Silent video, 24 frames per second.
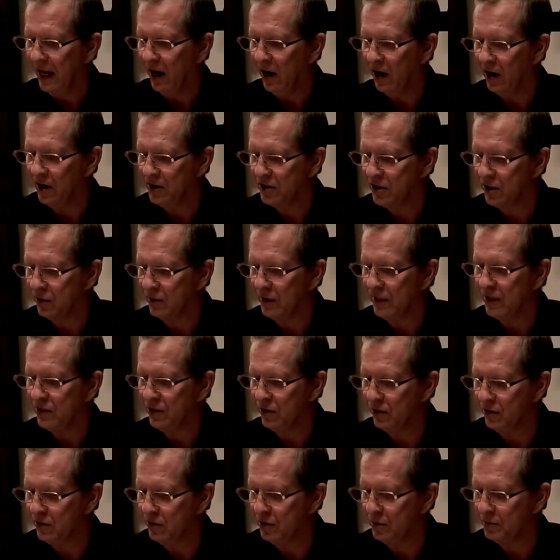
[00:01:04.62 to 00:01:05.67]
Also,
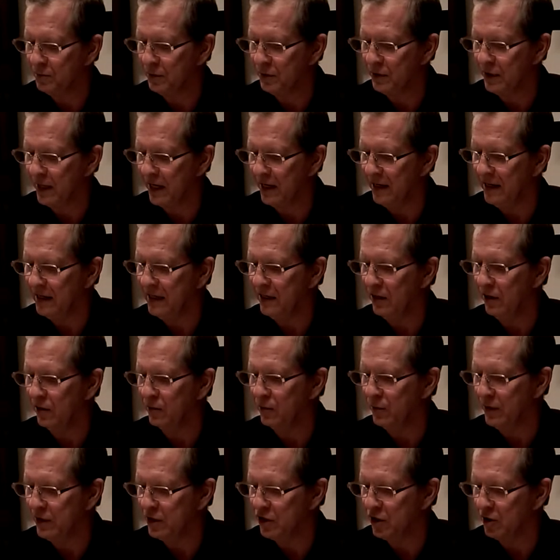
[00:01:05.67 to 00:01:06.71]
eternal Buddha,
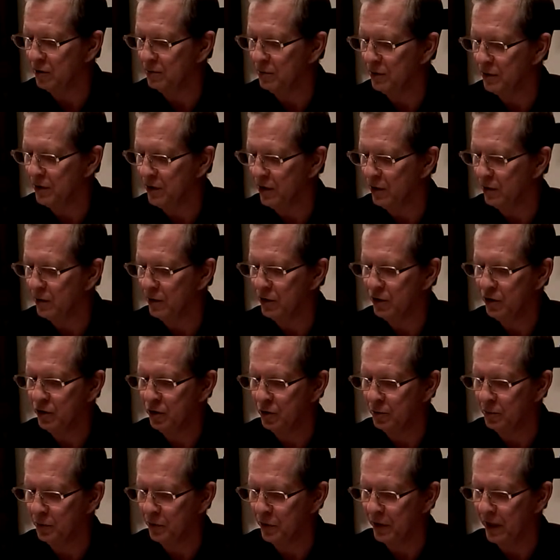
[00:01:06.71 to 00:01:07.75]
original Buddha, or
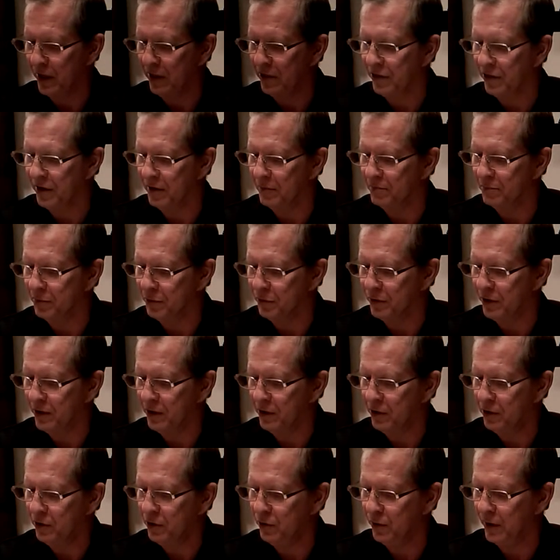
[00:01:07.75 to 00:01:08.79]
true Buddha, the
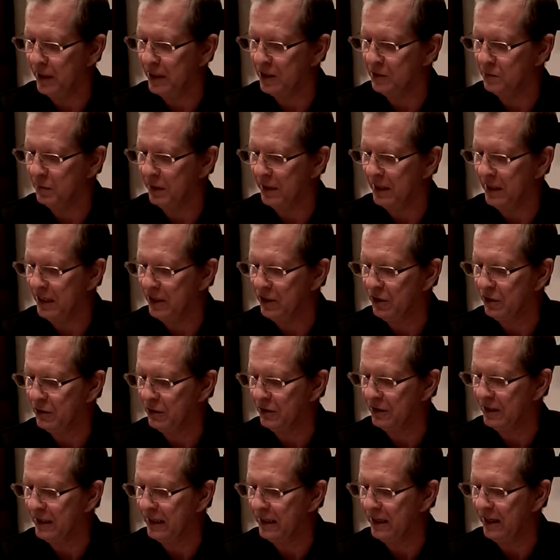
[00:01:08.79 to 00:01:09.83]
Buddha who has been
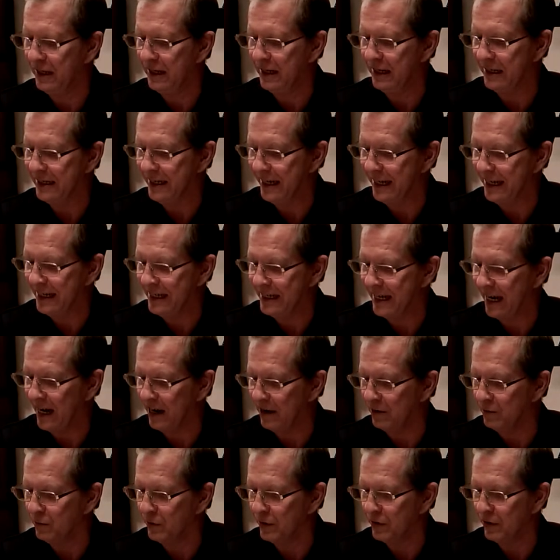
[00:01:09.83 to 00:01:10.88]
eternally
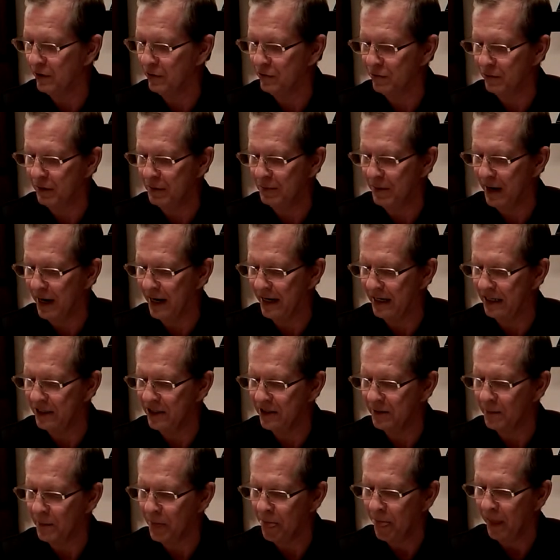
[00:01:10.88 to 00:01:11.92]
endowed with the three
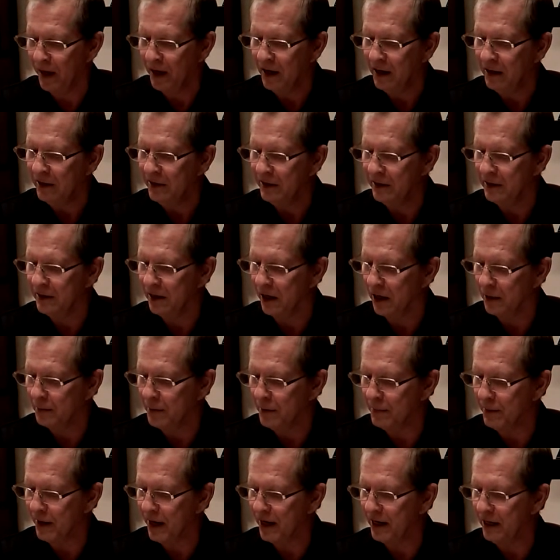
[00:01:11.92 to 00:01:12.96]
bodies the
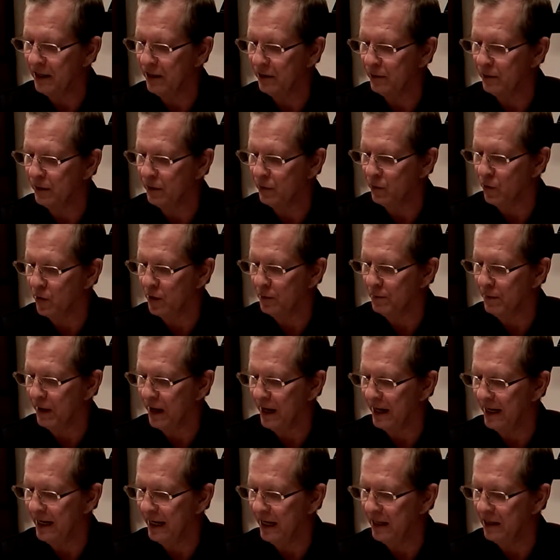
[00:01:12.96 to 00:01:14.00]
Dharma body, the reward
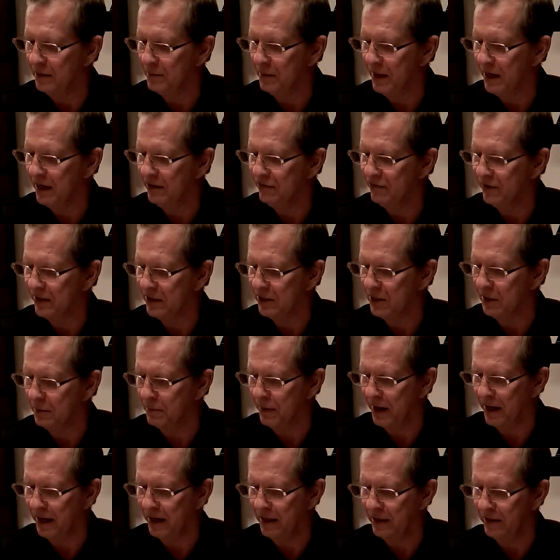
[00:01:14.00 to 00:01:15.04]
body, and the manifested
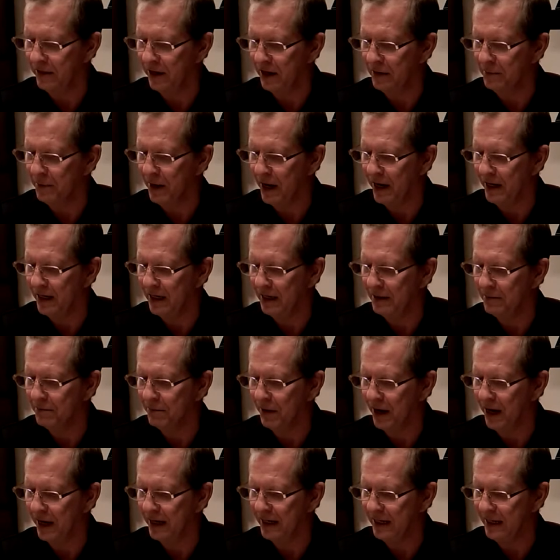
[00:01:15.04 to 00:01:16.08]
body, thereby
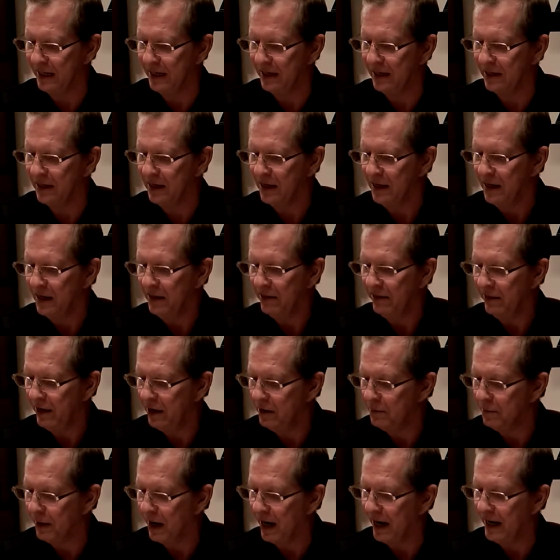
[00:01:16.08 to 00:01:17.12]
embodying,
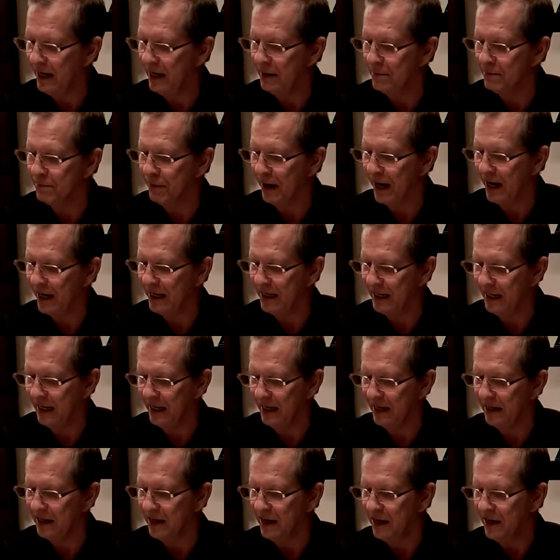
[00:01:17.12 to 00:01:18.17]
thereby
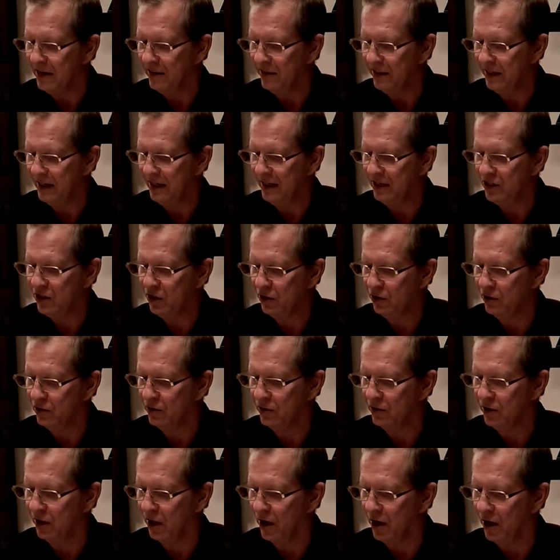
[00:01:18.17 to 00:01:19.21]
embodying the
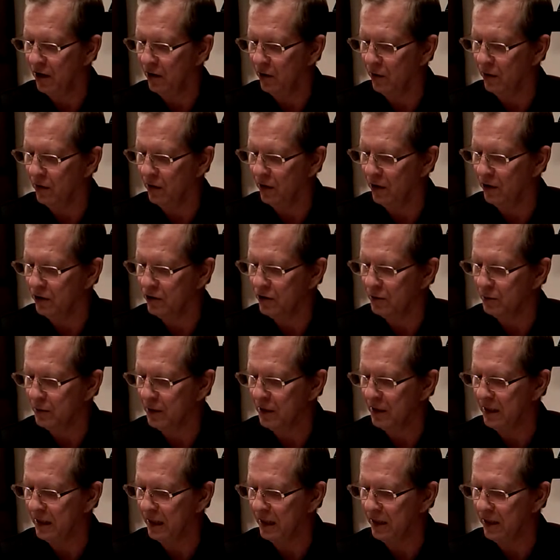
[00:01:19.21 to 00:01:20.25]
eternal law or
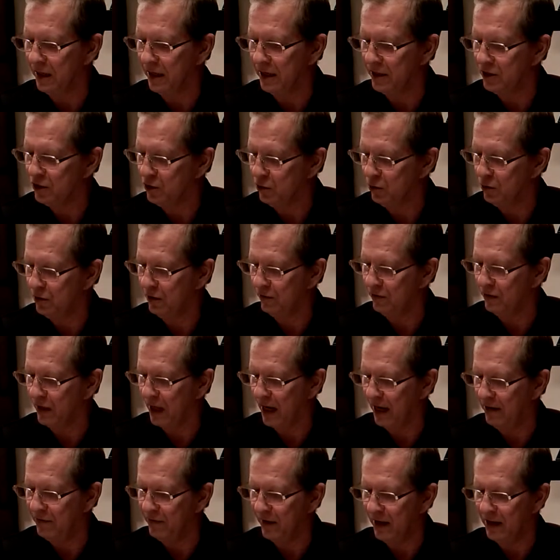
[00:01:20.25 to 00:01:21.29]
ultimate uh, truth of
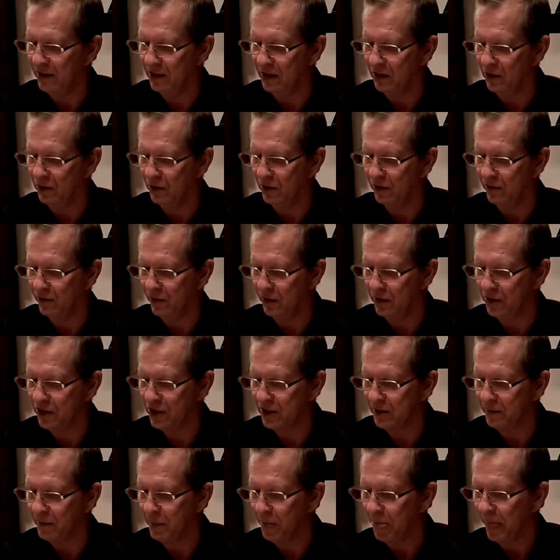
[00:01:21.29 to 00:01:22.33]
life and the
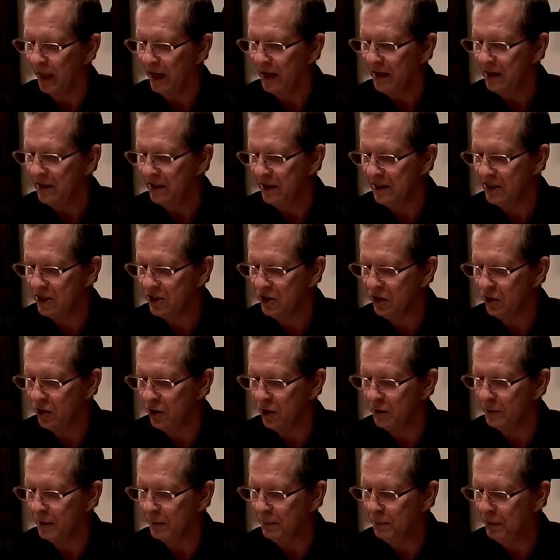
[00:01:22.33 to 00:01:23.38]
universe. This
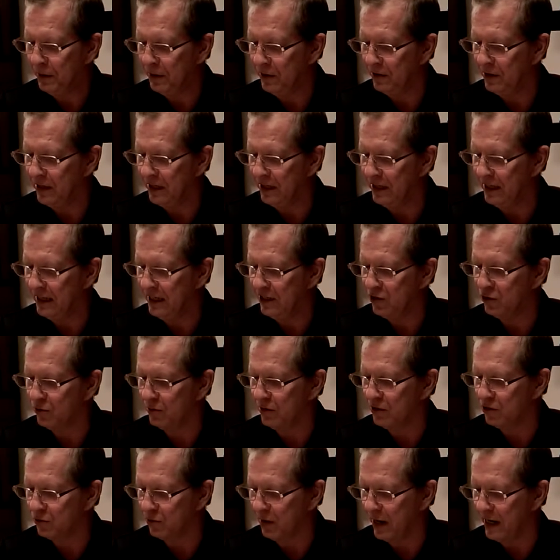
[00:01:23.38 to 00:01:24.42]
term appeared in
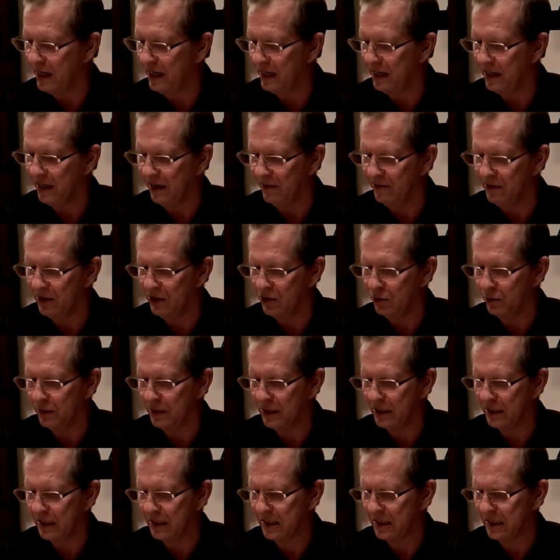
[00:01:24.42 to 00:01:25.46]
Nichiren's writing given to
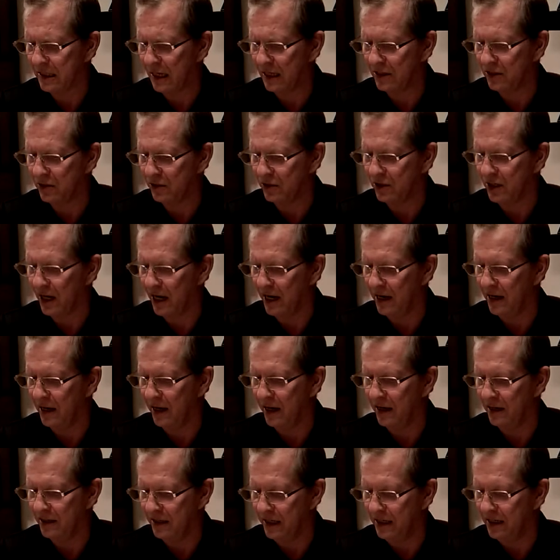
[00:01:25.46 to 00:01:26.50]
his successor,
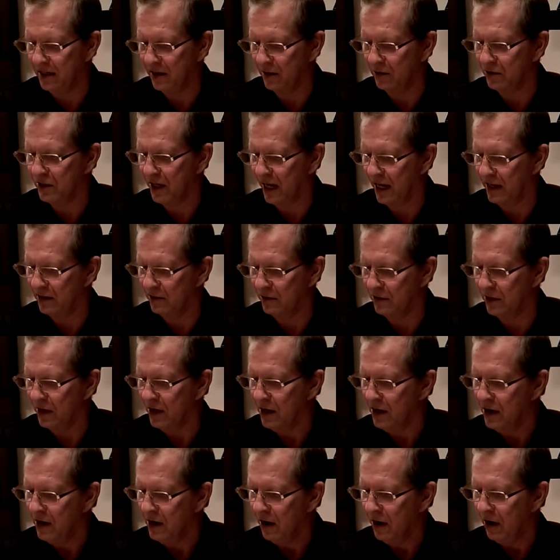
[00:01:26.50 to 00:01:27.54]
uh, Nikko, titled
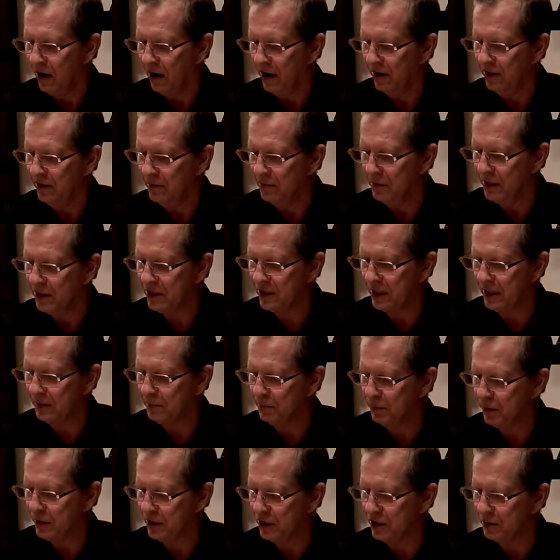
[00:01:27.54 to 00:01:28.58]
On the
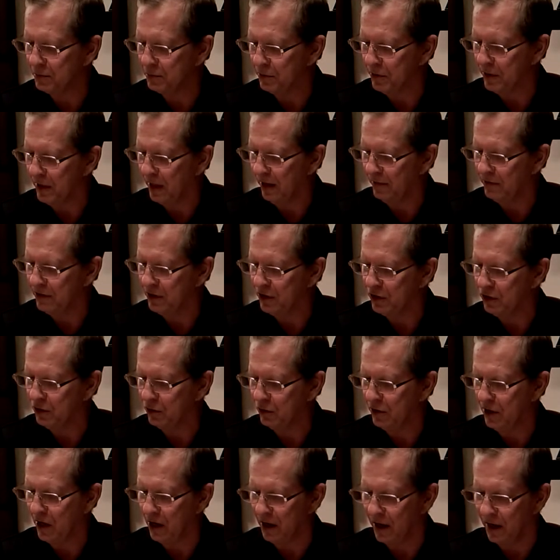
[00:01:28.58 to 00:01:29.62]
Mystic Principle of the
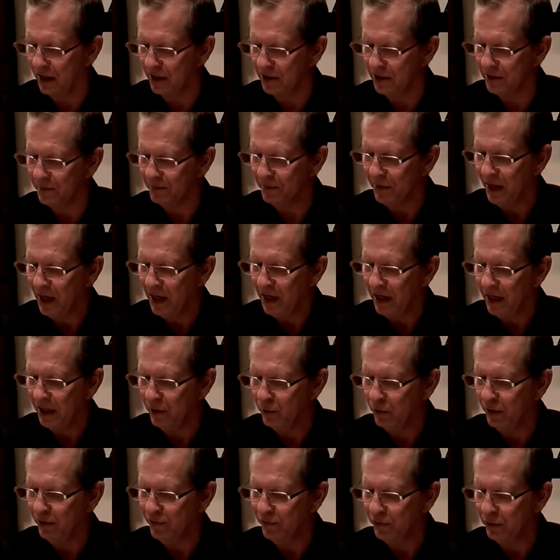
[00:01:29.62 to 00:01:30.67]
True Cause.
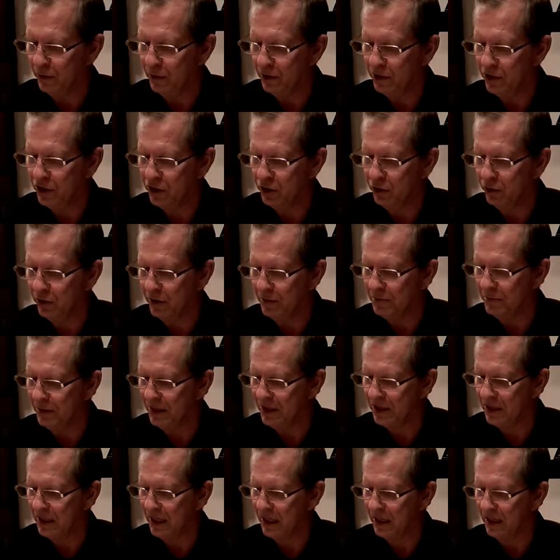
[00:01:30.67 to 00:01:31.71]
It refers to the
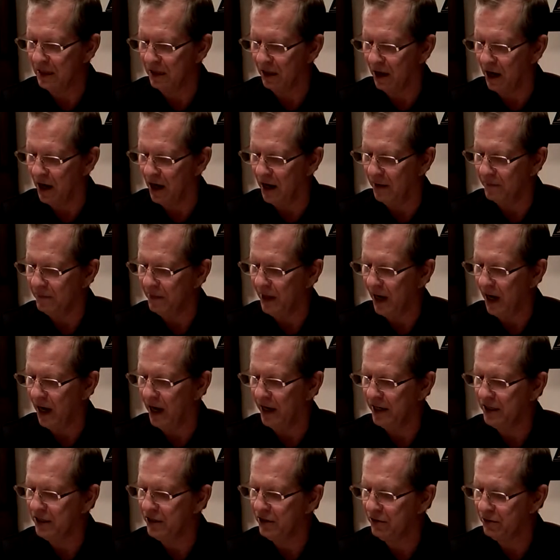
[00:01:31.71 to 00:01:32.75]
mystic law,
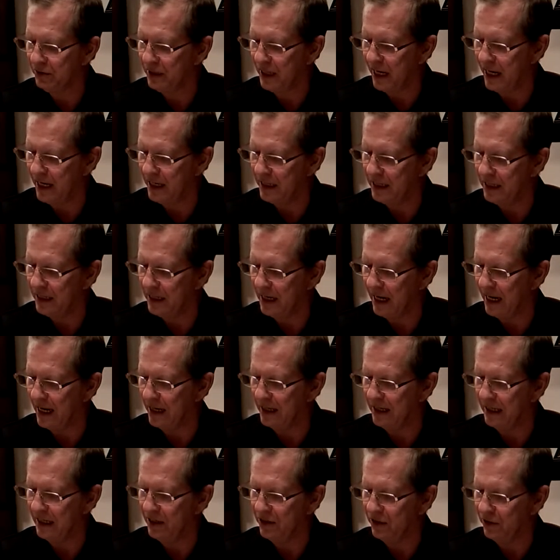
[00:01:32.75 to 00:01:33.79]
uncreated
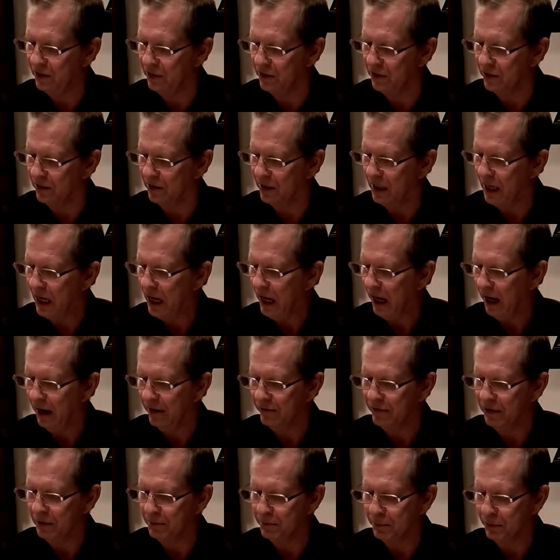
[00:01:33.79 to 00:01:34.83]
and eternal,
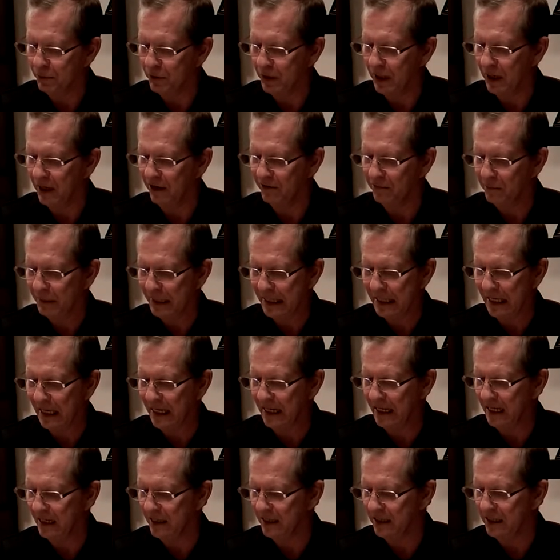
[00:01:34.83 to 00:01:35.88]
of the Buddha of
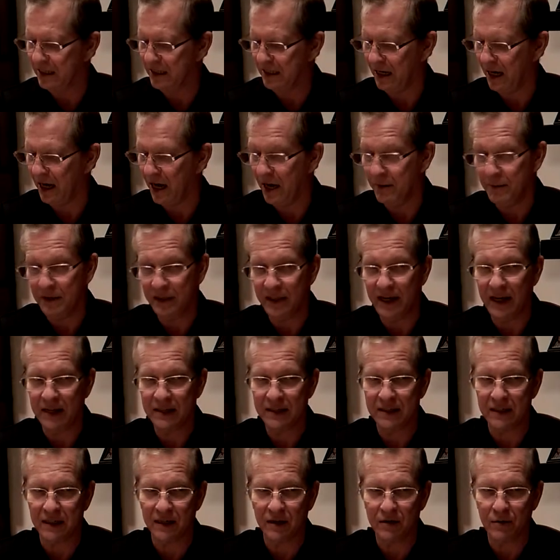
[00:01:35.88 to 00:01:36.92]
beginningless time, and
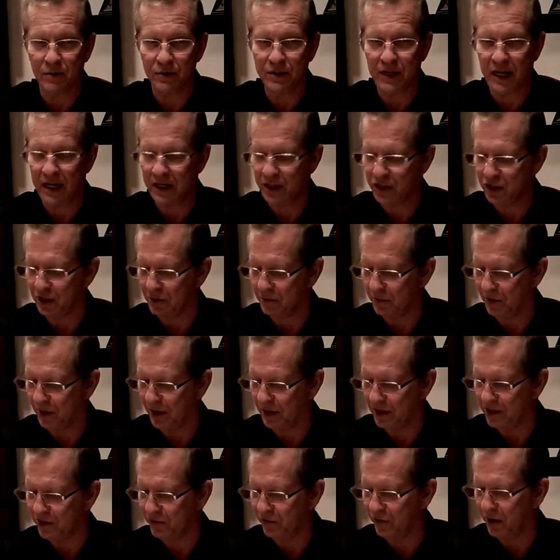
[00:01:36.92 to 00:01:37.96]
that's in quotation
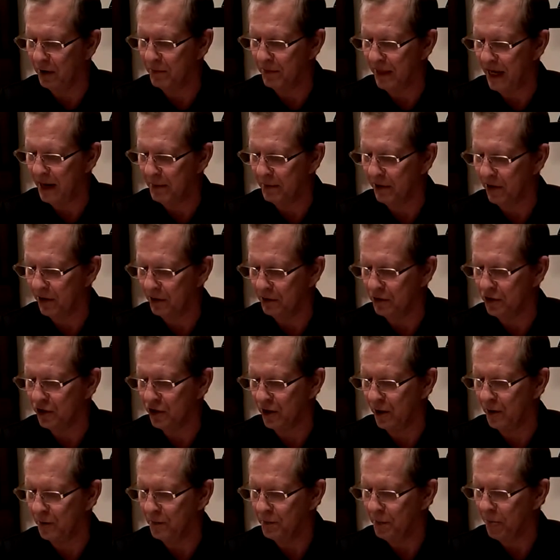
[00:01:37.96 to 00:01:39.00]
marks from that
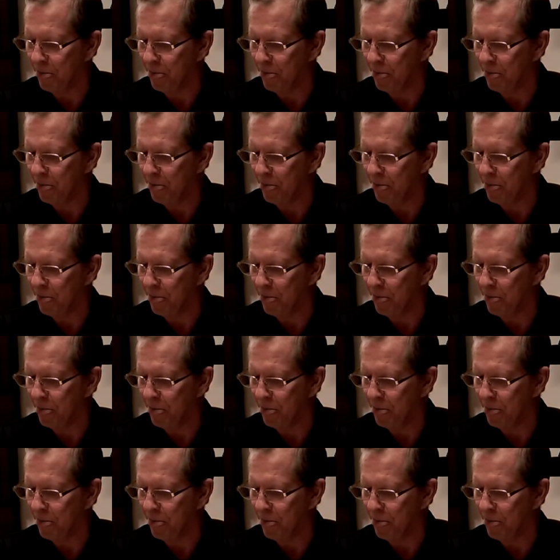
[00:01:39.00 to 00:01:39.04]
Gosho,